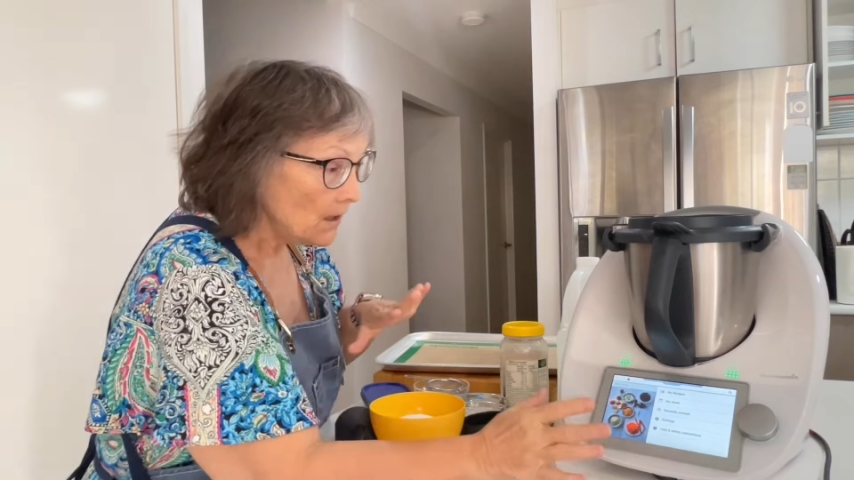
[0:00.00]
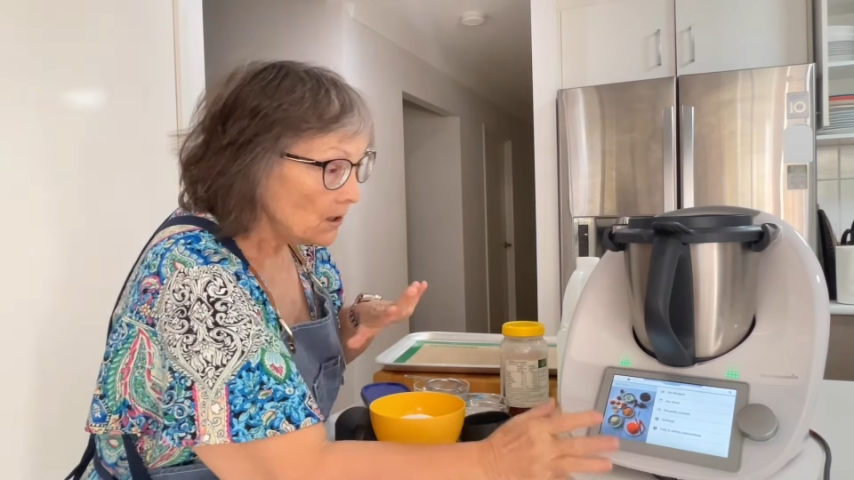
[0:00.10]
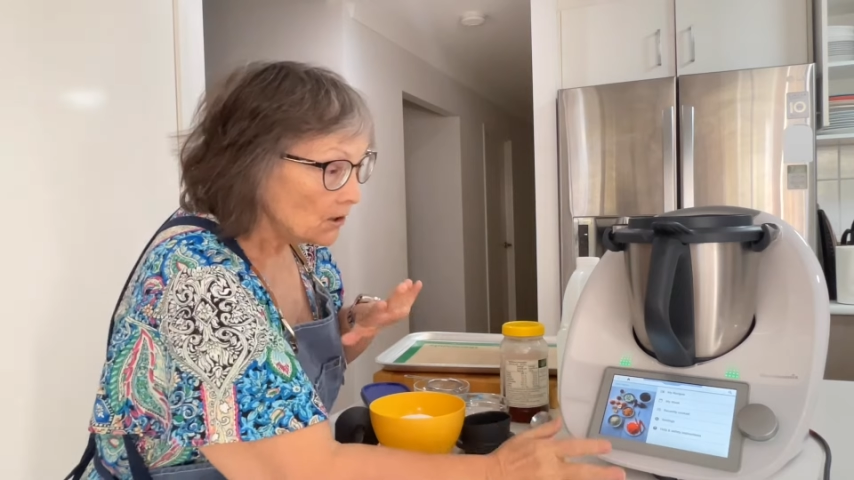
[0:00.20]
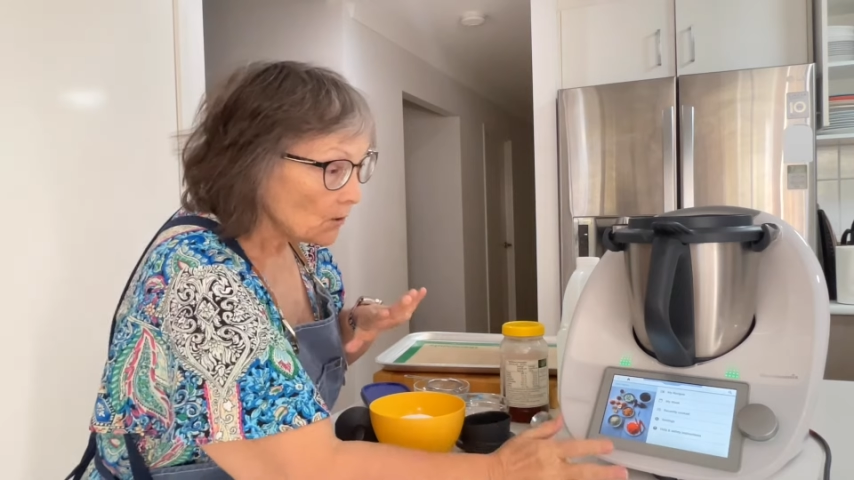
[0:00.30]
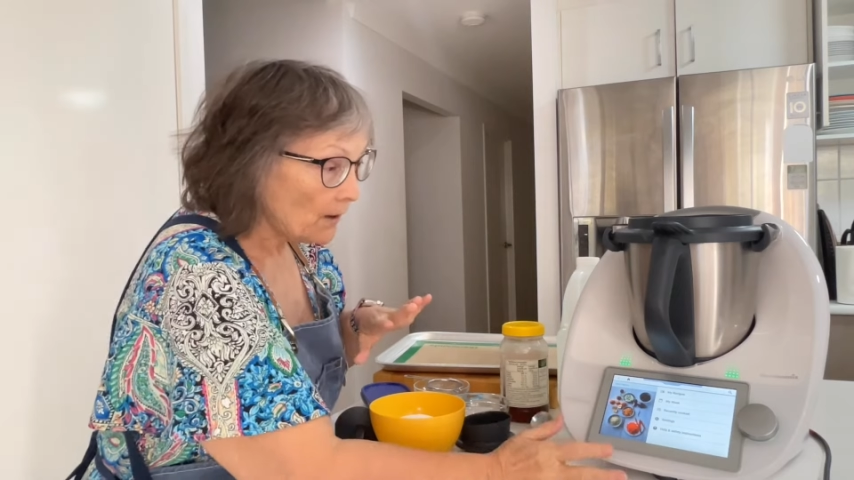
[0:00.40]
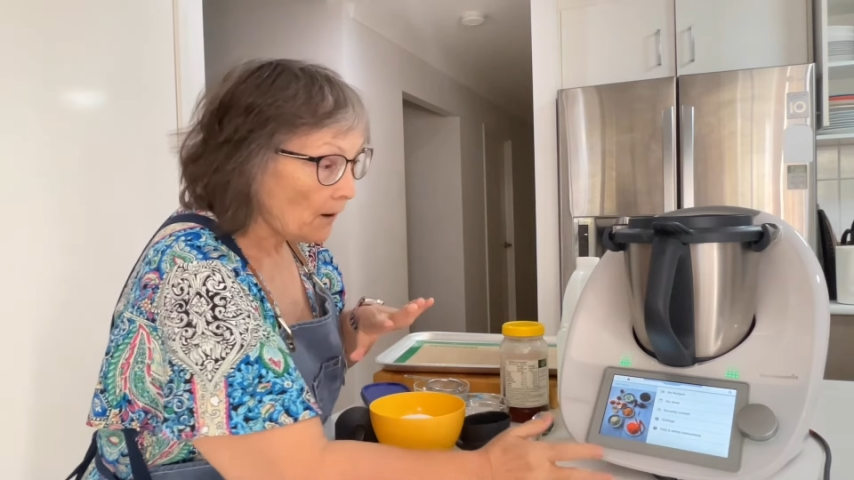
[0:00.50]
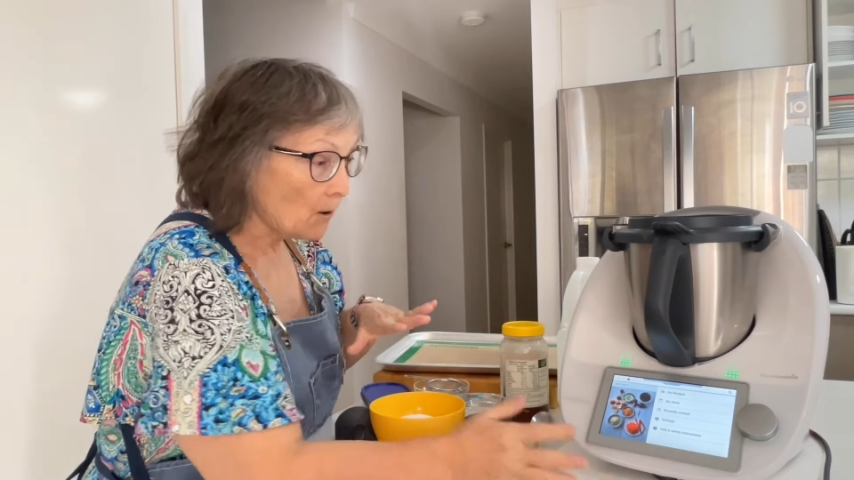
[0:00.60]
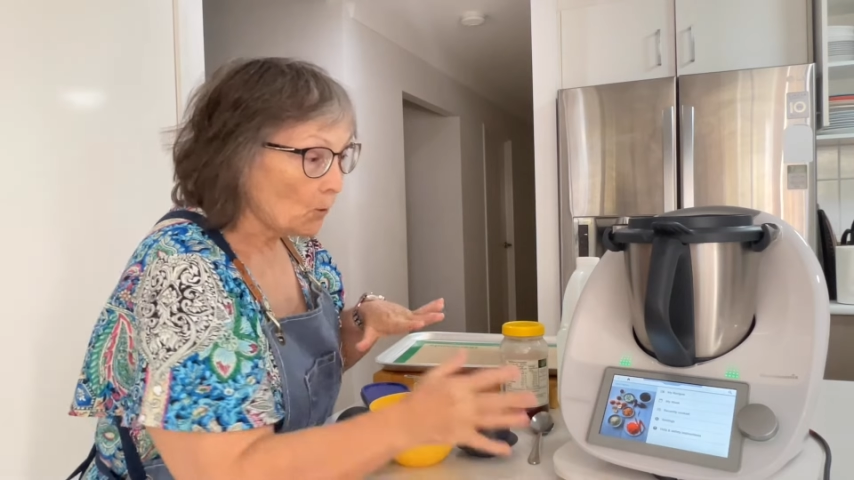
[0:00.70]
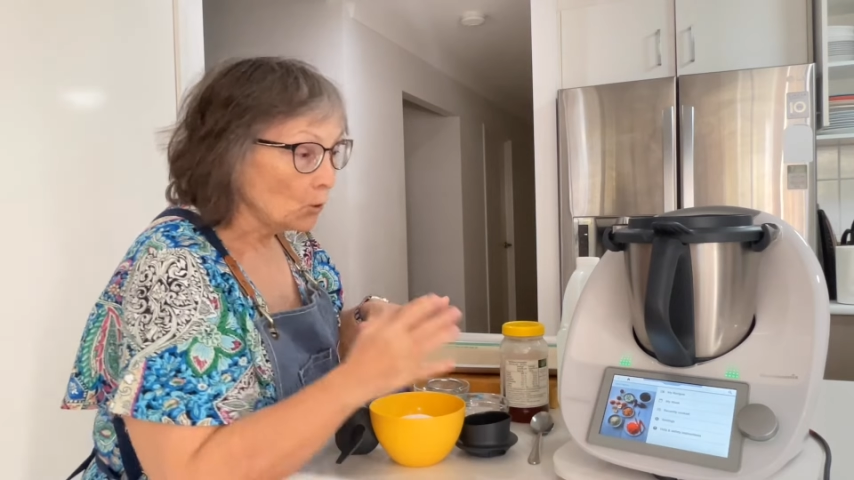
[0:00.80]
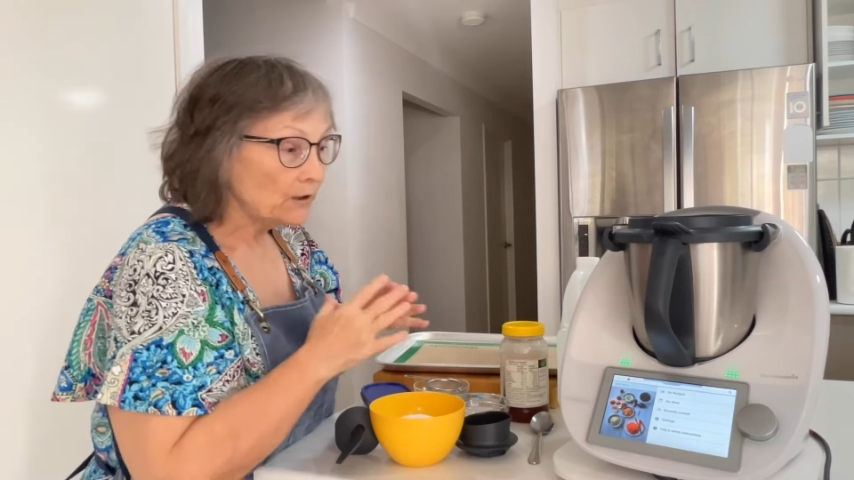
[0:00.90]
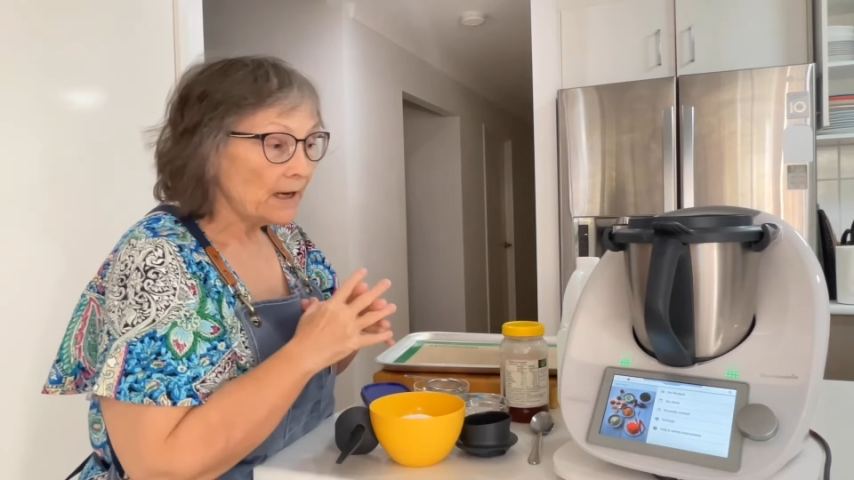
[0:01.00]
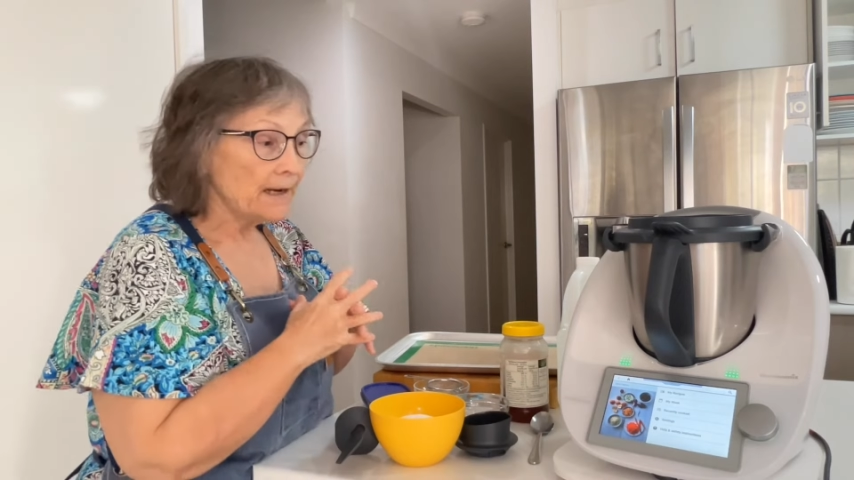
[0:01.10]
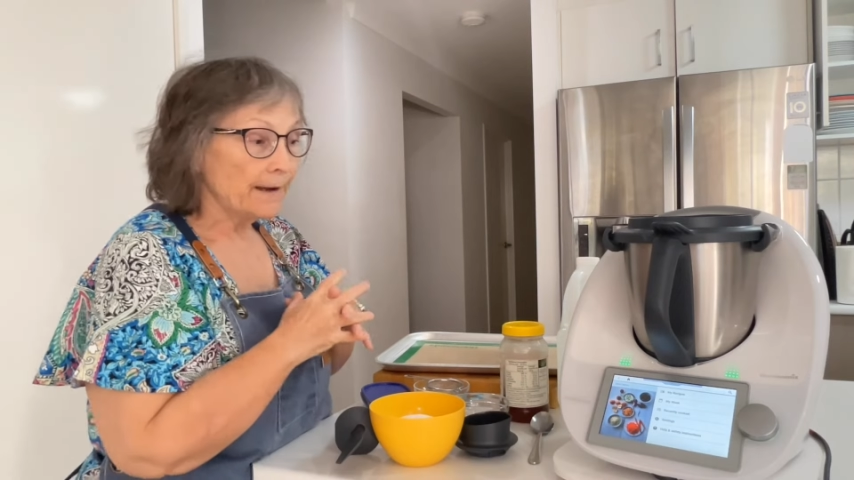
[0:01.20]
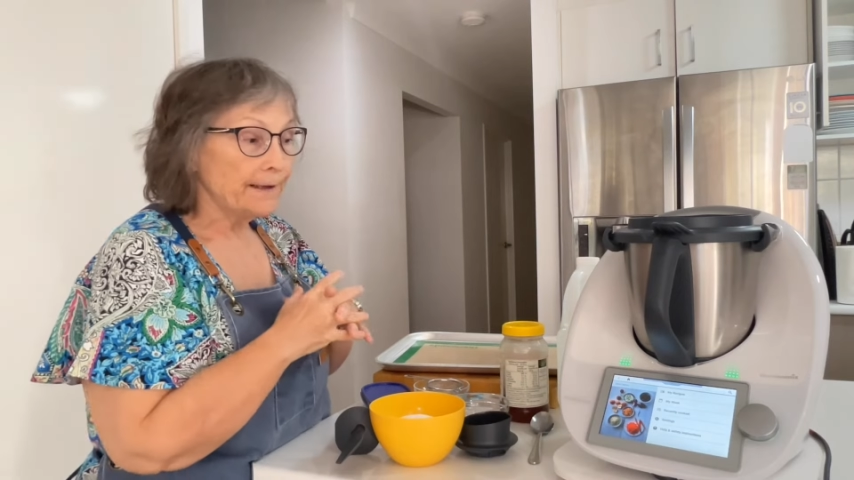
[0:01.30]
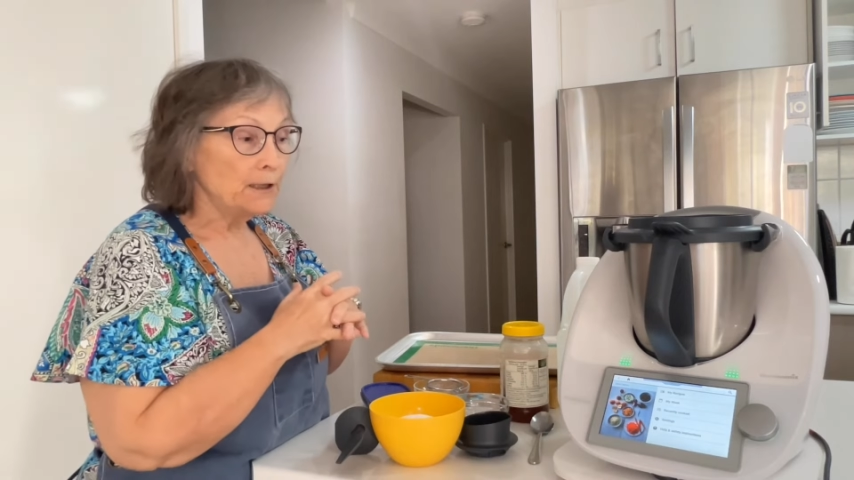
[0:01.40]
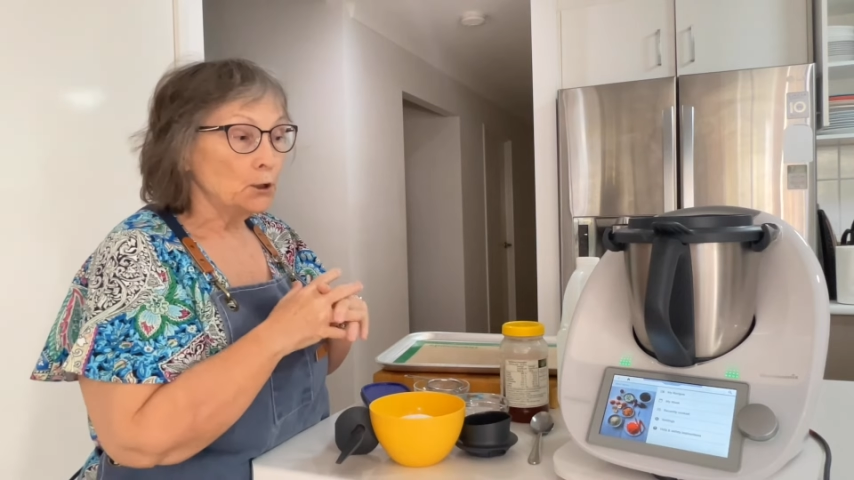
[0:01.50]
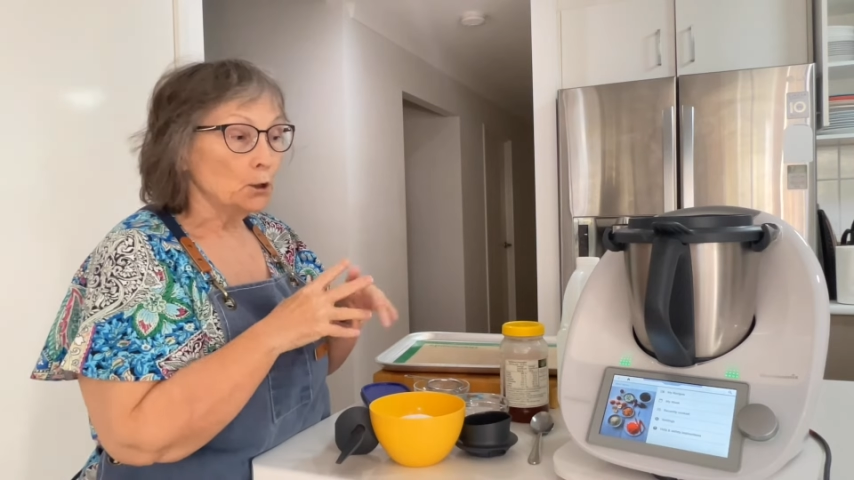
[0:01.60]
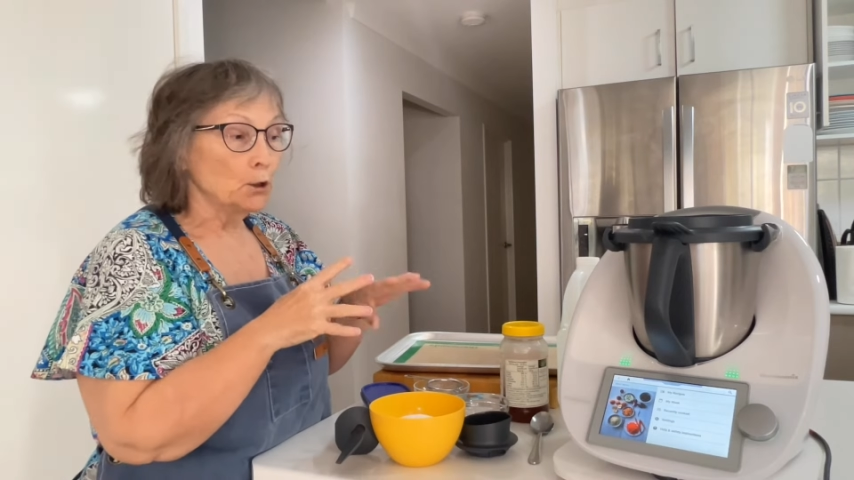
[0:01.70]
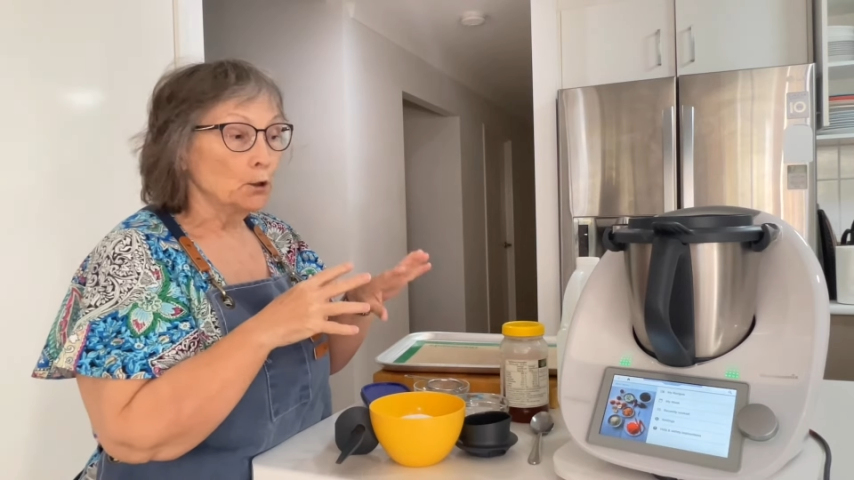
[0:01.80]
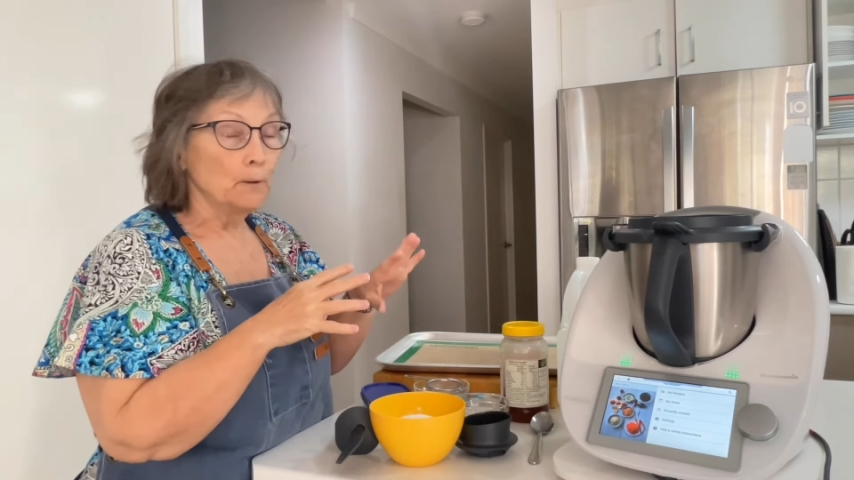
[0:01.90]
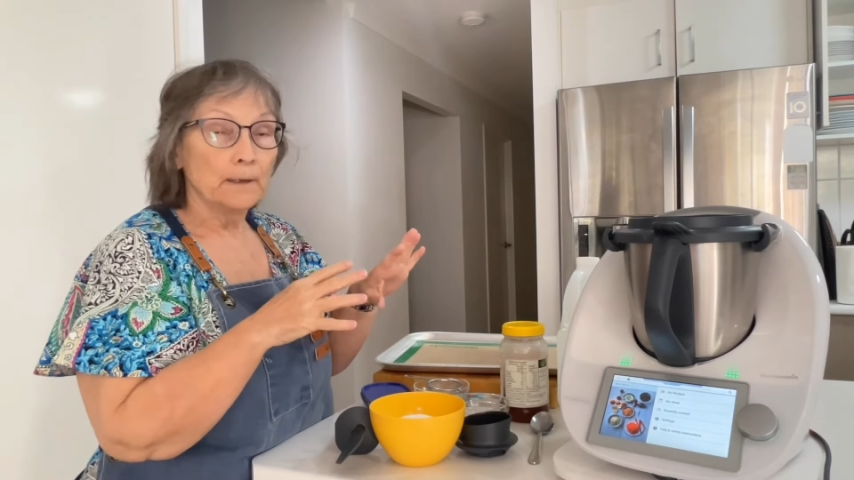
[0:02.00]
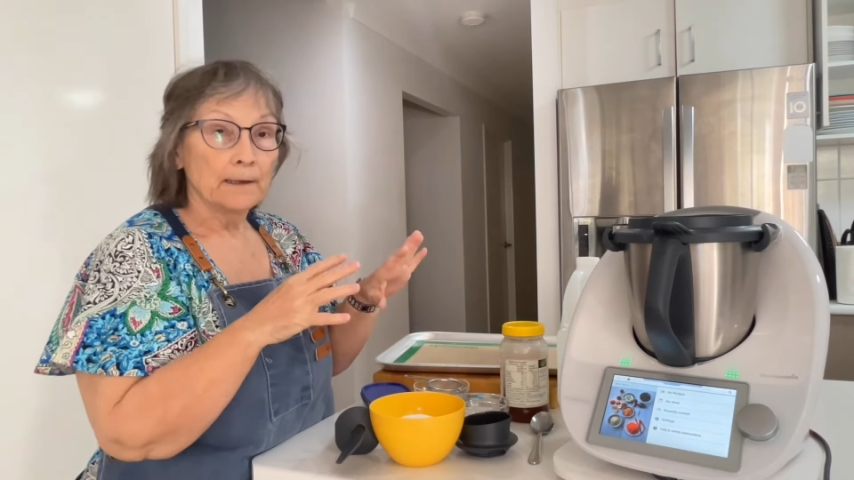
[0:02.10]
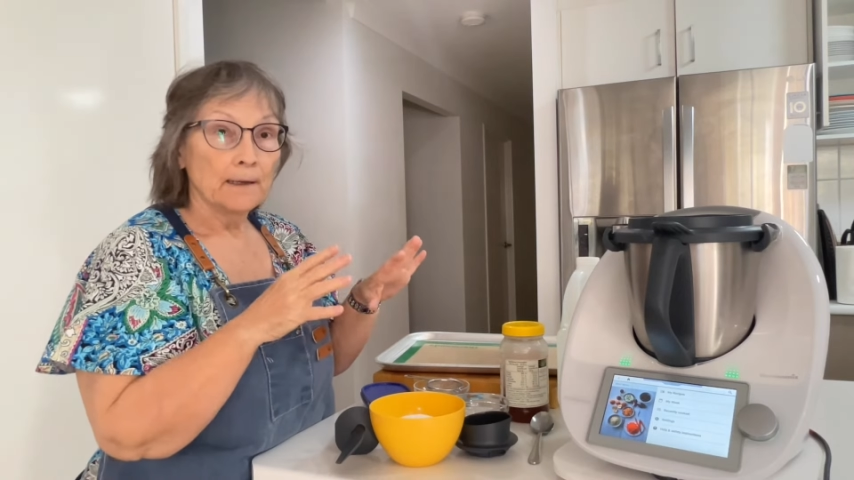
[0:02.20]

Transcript: So I'm also going to